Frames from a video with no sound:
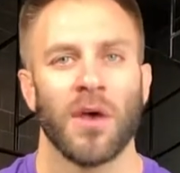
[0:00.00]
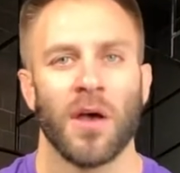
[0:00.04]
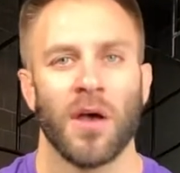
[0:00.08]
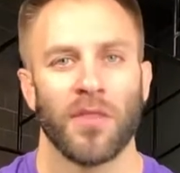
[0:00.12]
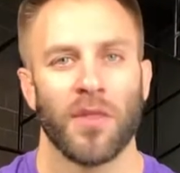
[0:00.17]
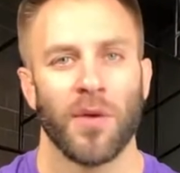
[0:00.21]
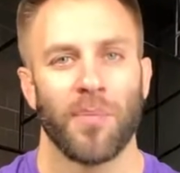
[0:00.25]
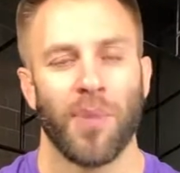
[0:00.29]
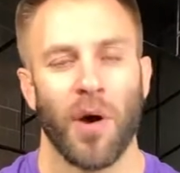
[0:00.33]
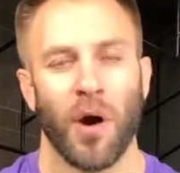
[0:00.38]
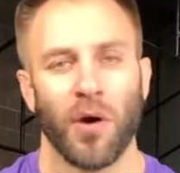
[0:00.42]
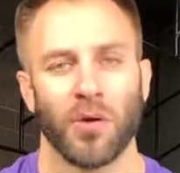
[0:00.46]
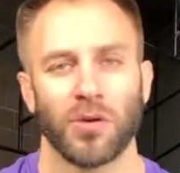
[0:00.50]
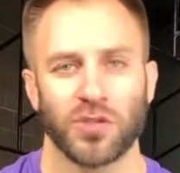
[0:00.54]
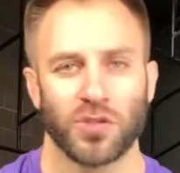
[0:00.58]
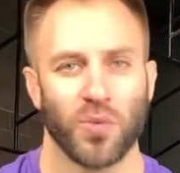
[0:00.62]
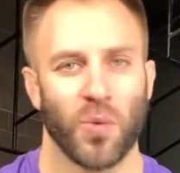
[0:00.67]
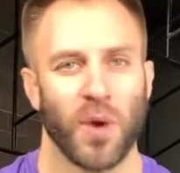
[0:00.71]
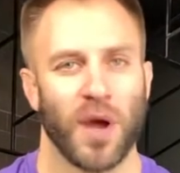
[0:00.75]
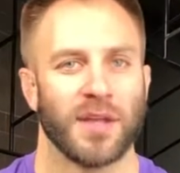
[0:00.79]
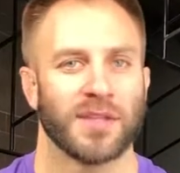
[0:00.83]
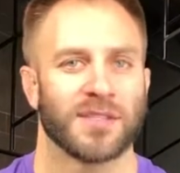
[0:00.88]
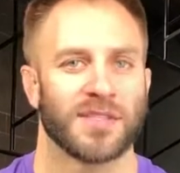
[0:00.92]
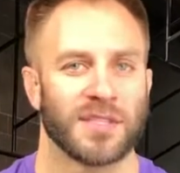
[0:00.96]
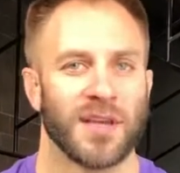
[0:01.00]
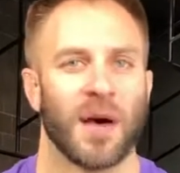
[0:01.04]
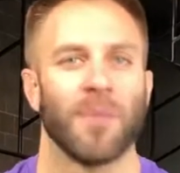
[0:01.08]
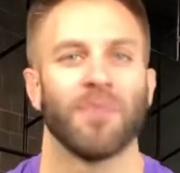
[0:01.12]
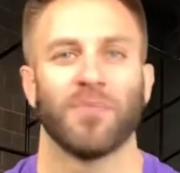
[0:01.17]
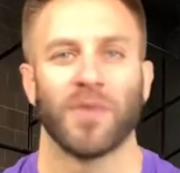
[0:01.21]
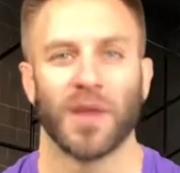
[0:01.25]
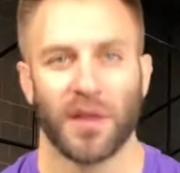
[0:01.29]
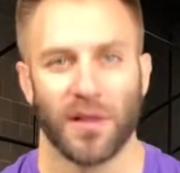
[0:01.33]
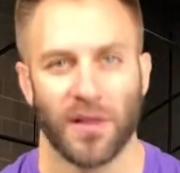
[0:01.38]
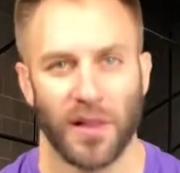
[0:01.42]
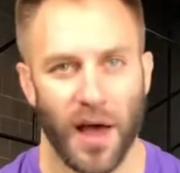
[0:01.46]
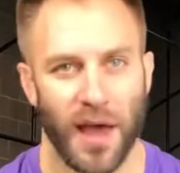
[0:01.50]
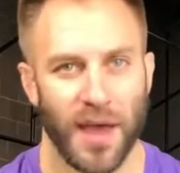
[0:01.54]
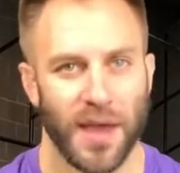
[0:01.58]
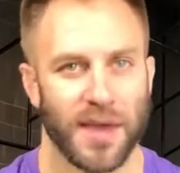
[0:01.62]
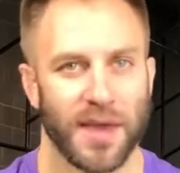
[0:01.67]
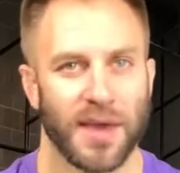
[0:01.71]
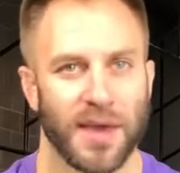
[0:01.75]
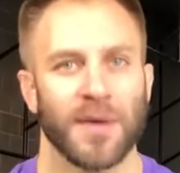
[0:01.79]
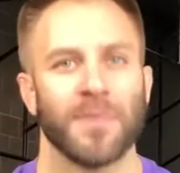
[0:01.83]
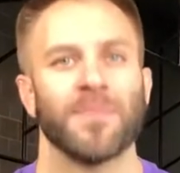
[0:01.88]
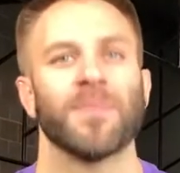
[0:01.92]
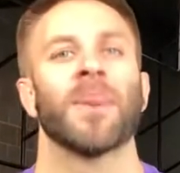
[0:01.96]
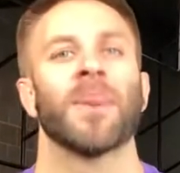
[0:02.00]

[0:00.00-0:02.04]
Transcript: The post went something like,